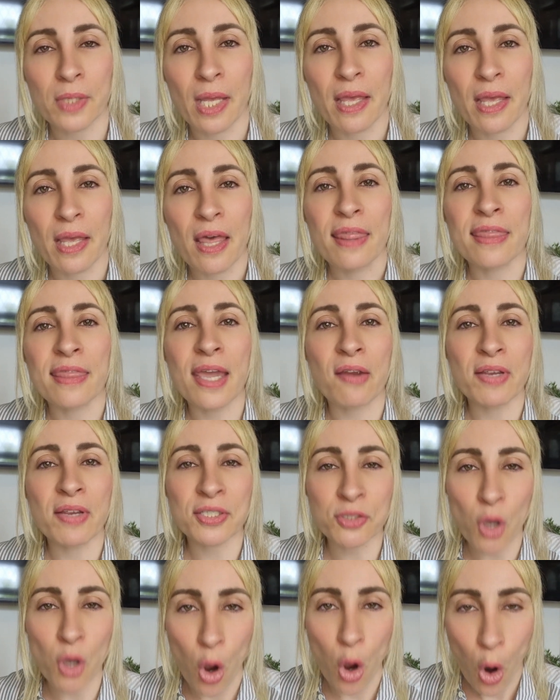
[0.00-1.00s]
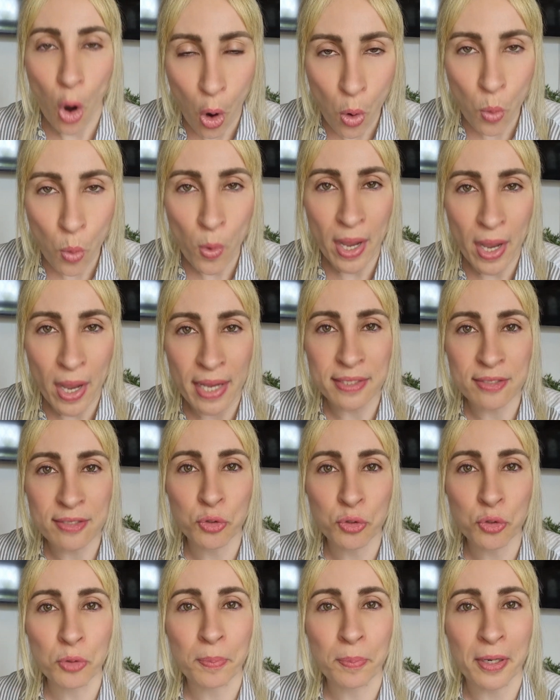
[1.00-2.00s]
there is always
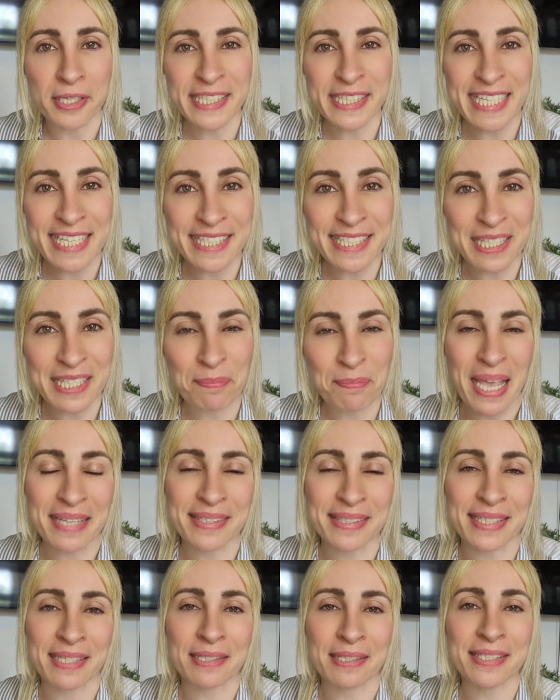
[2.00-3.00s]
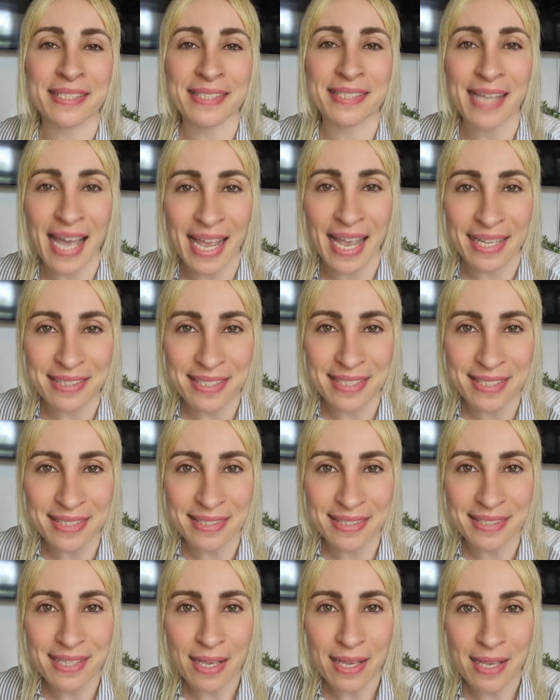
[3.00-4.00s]
2 participating
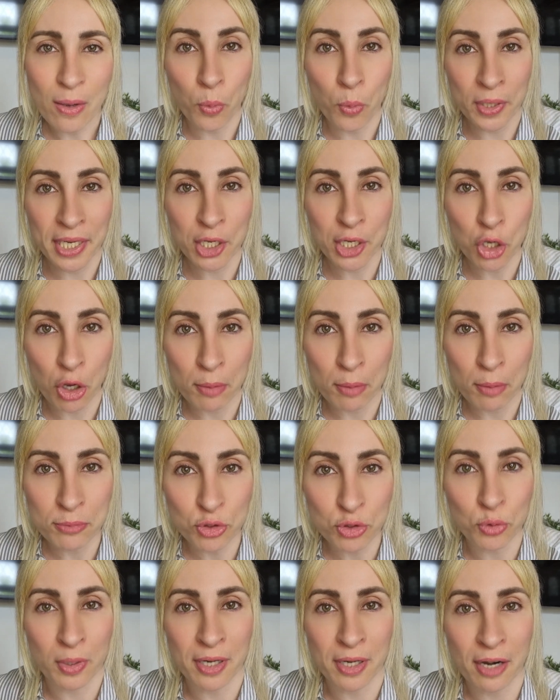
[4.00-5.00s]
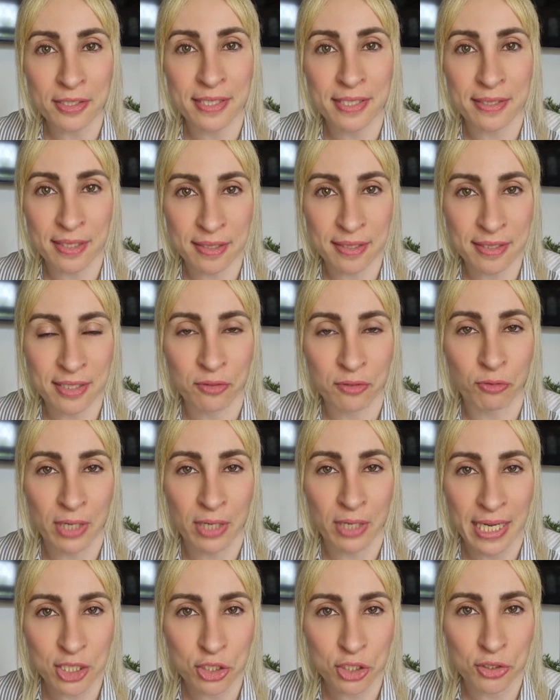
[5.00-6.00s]
sides when it comes to a narcissistic
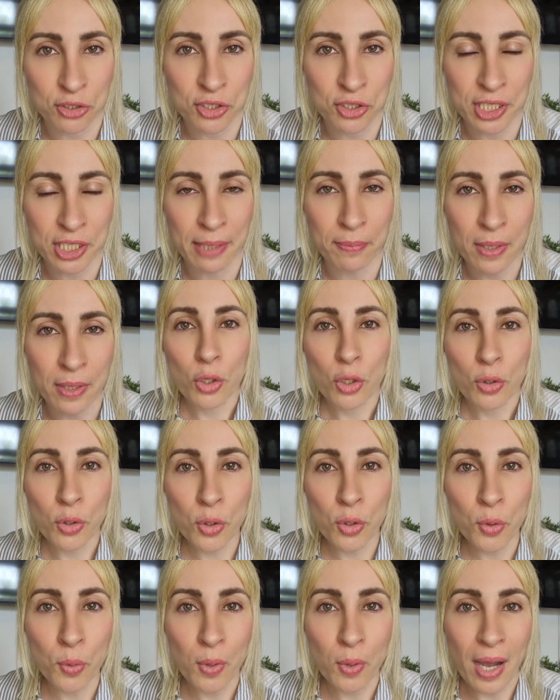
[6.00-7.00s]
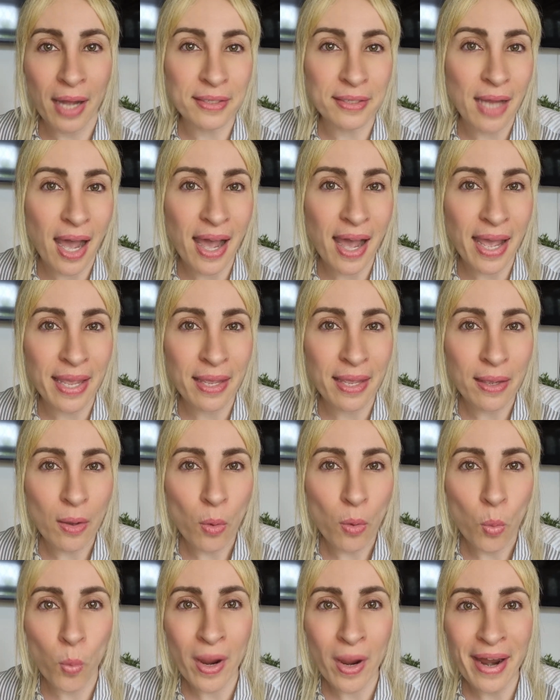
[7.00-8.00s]
relationship. You and I
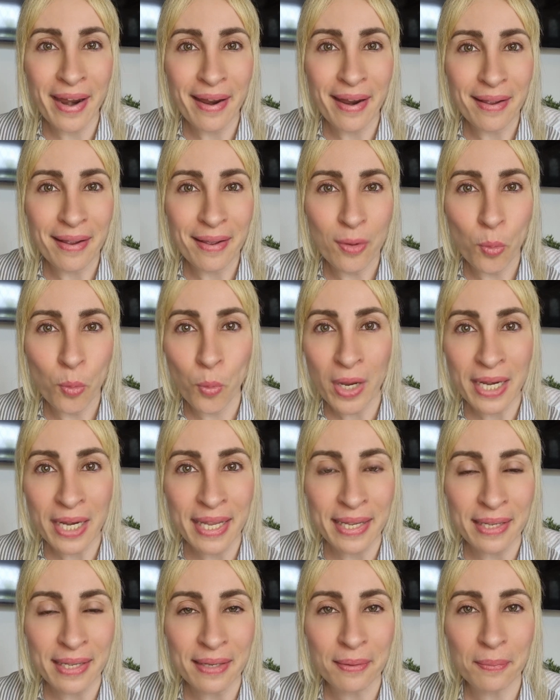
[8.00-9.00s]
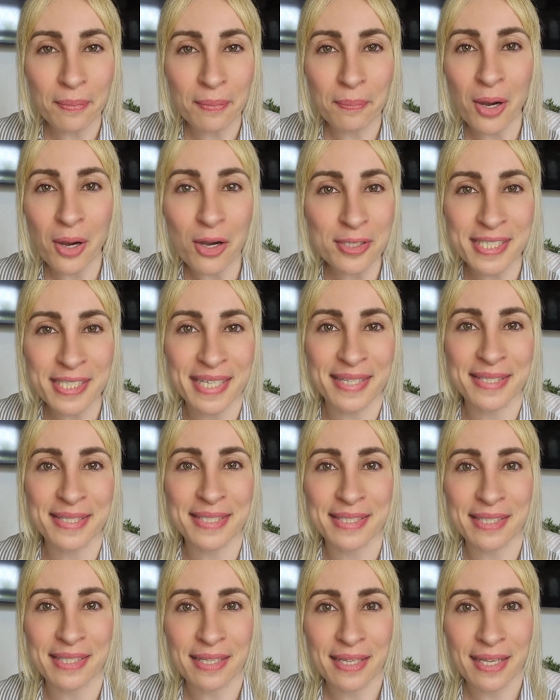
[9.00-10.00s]
were willing
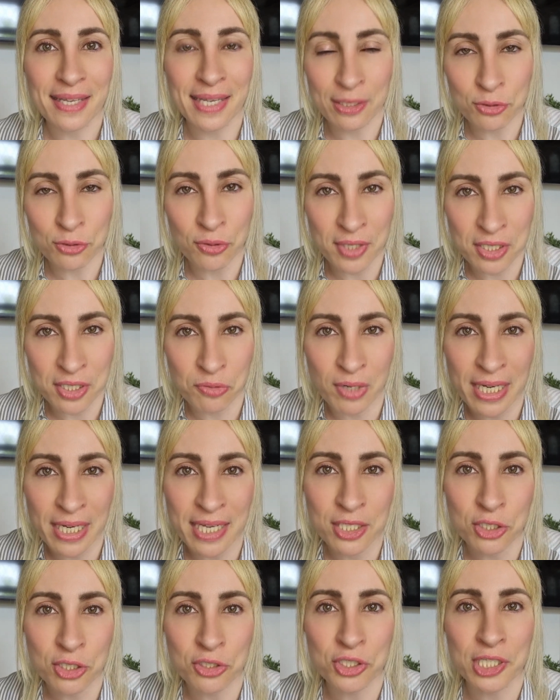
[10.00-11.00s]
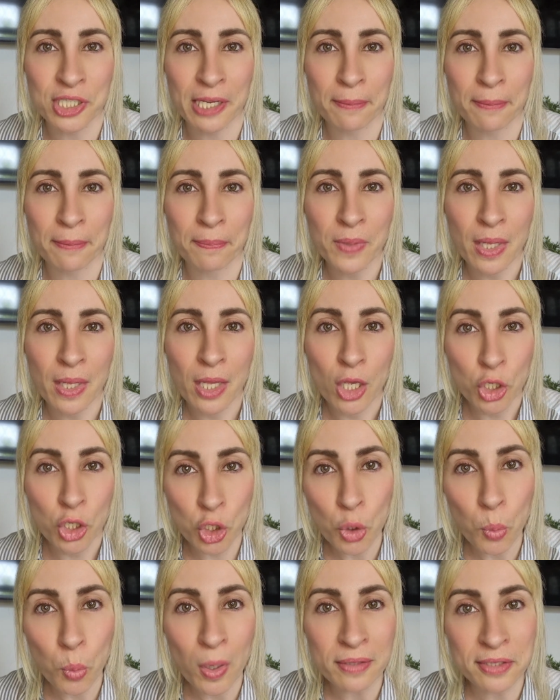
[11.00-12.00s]
parties into this relationship. You
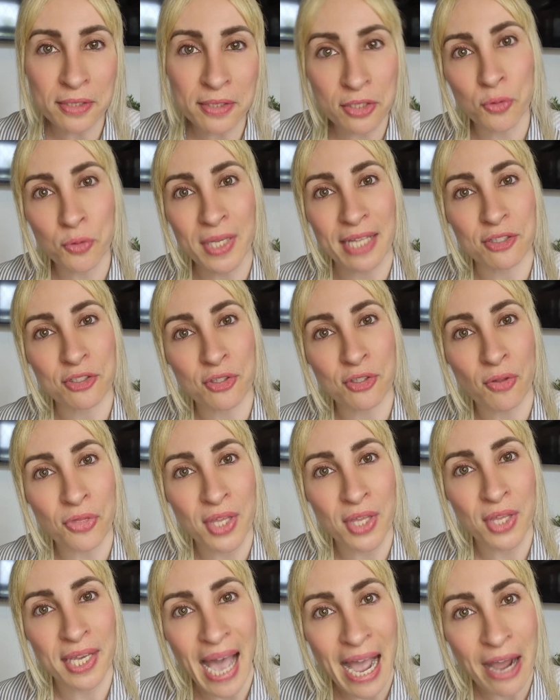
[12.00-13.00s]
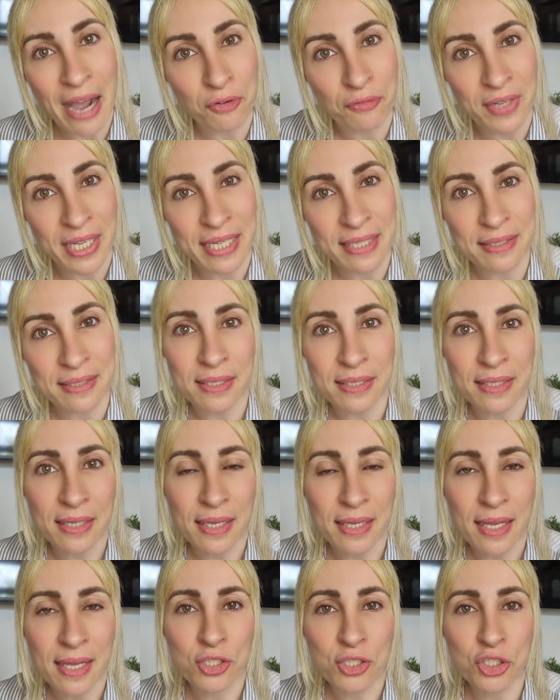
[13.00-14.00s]
wanted to get something out of it,
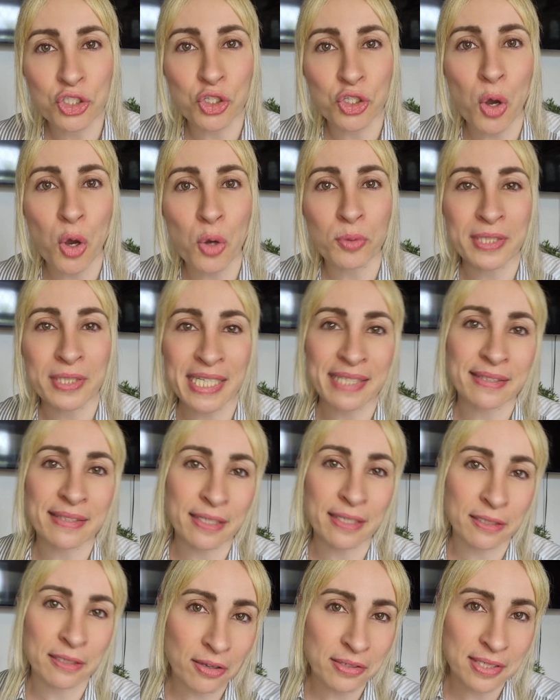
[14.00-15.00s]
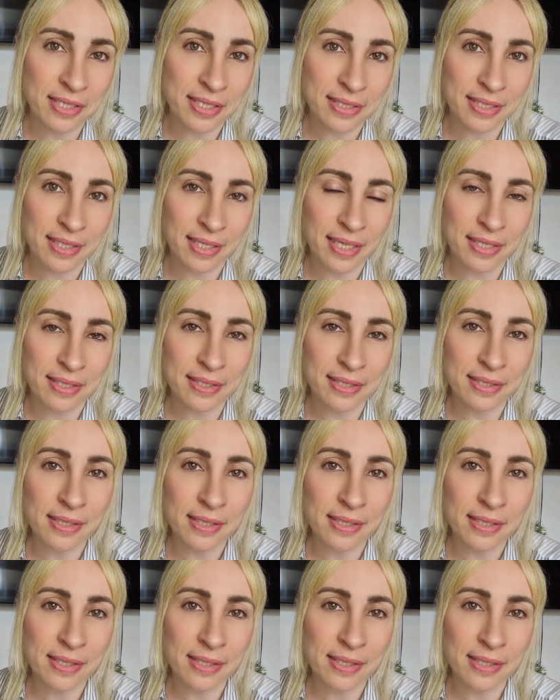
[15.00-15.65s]
so did the narcissist.